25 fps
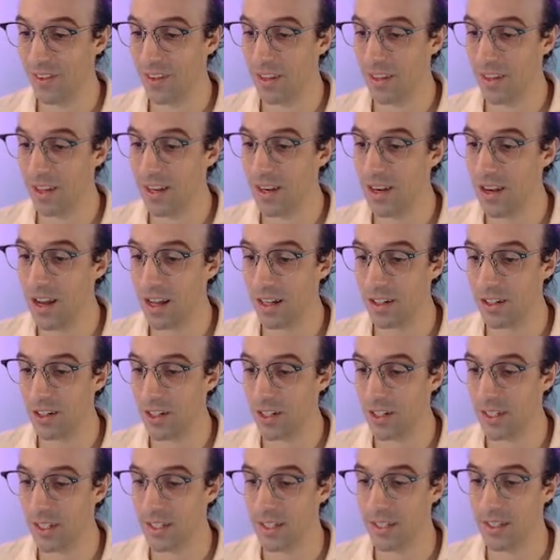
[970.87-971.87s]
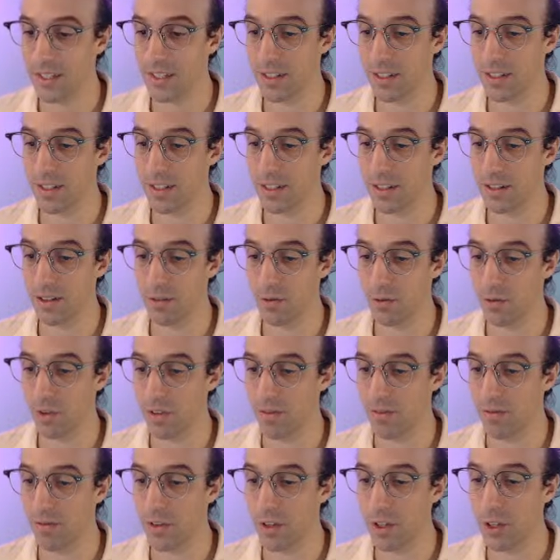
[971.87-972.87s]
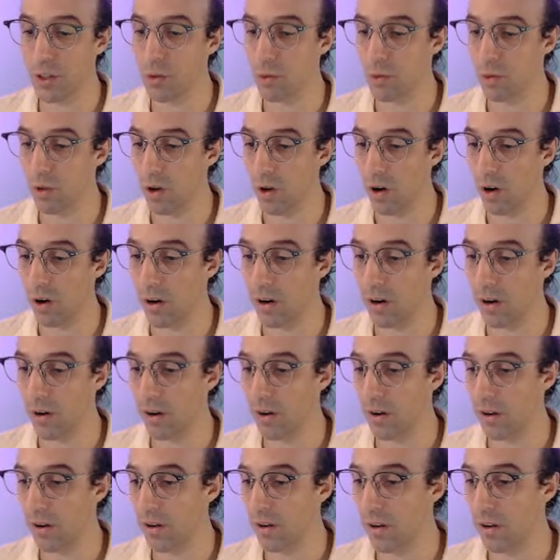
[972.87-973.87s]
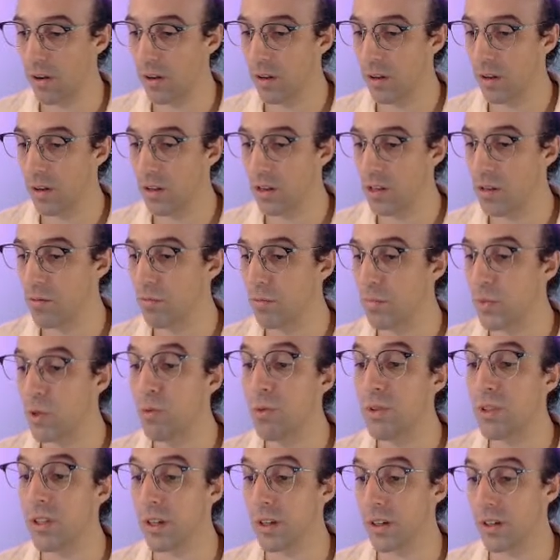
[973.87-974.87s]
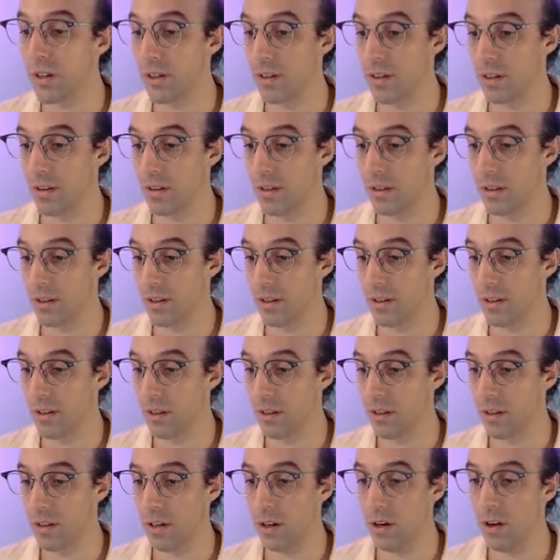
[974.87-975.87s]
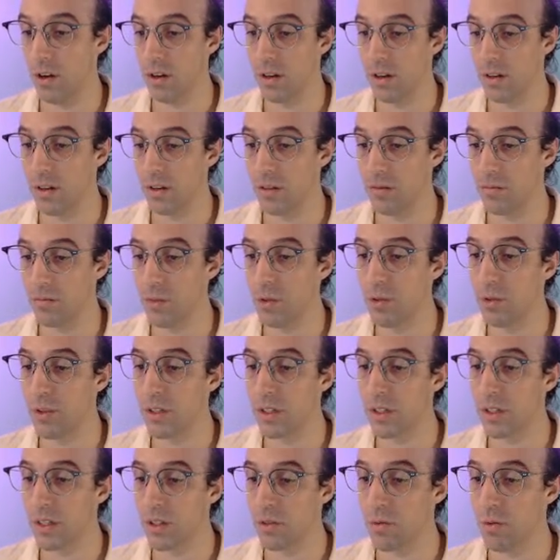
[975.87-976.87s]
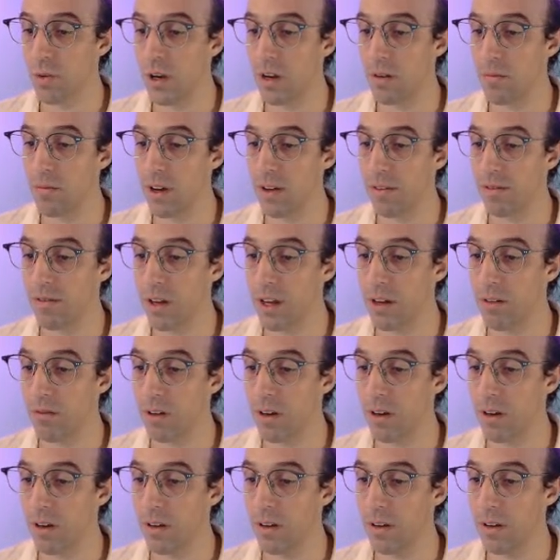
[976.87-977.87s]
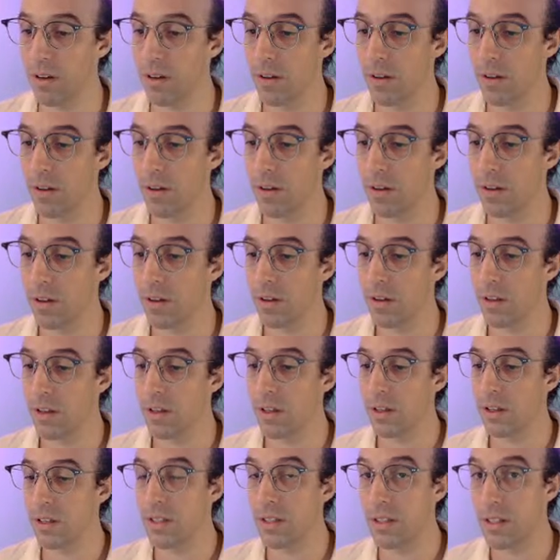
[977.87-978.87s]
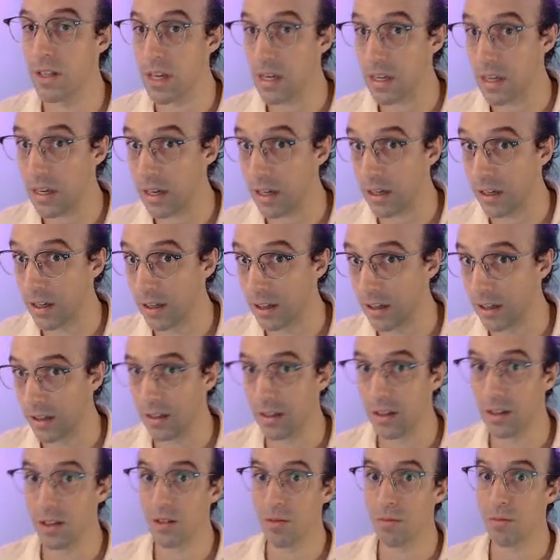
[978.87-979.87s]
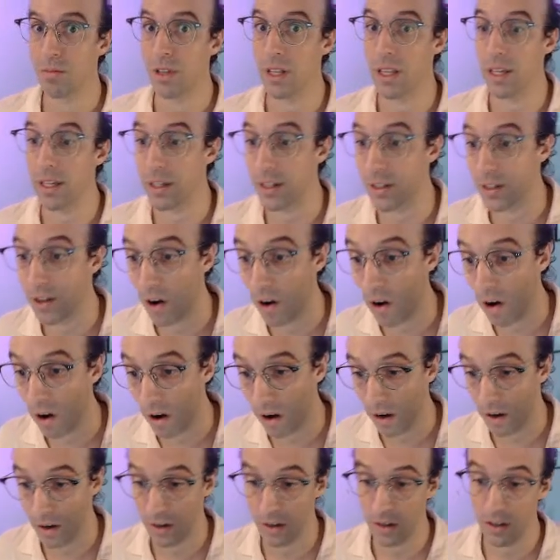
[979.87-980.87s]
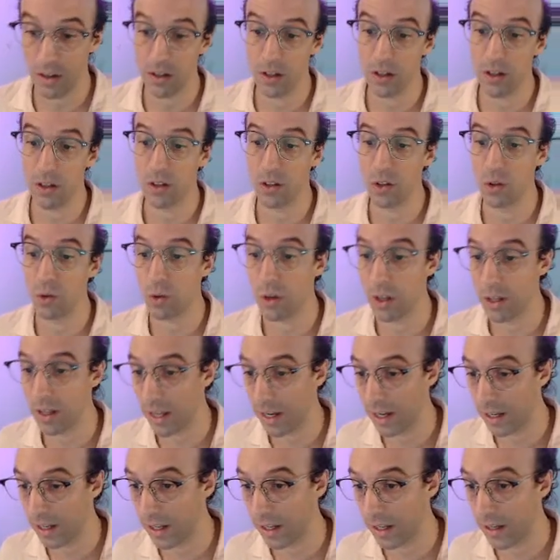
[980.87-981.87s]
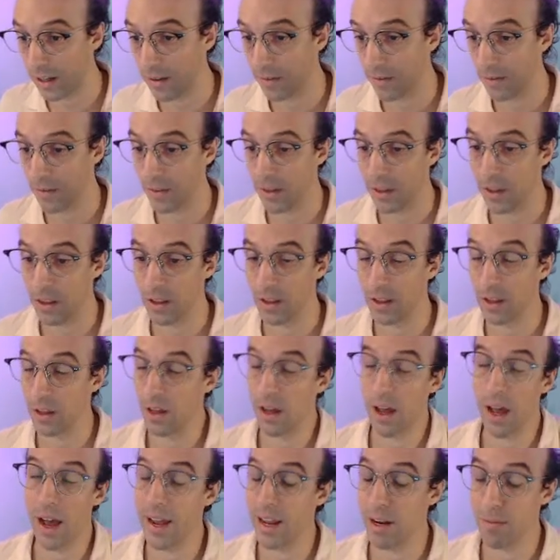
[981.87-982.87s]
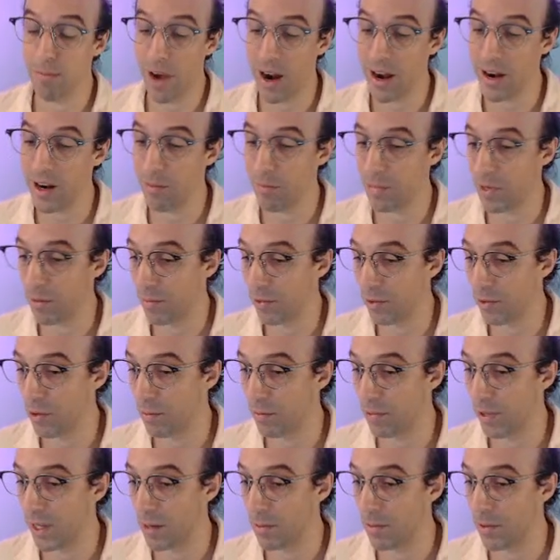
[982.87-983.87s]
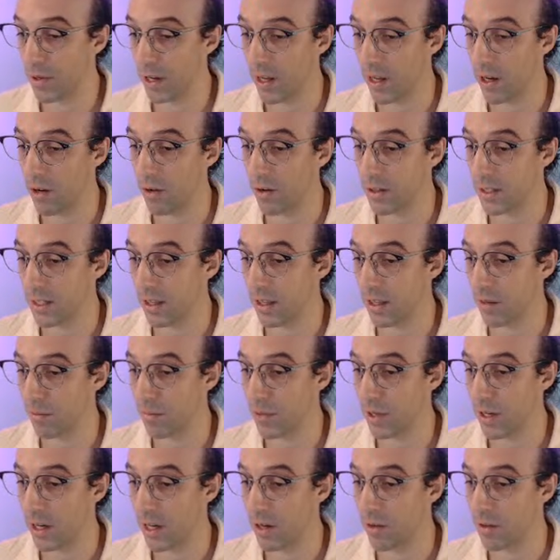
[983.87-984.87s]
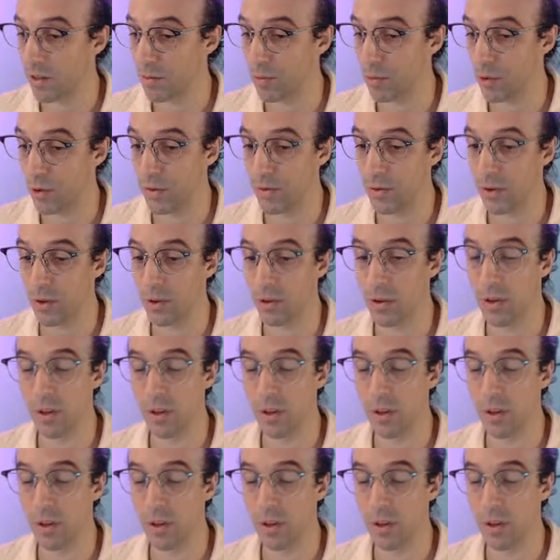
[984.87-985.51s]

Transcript: And not just with visual art, music. Oh, music is one of my favorite. Singing, playing guitar, ukulele. I admire people who play piano because I think piano is beautiful.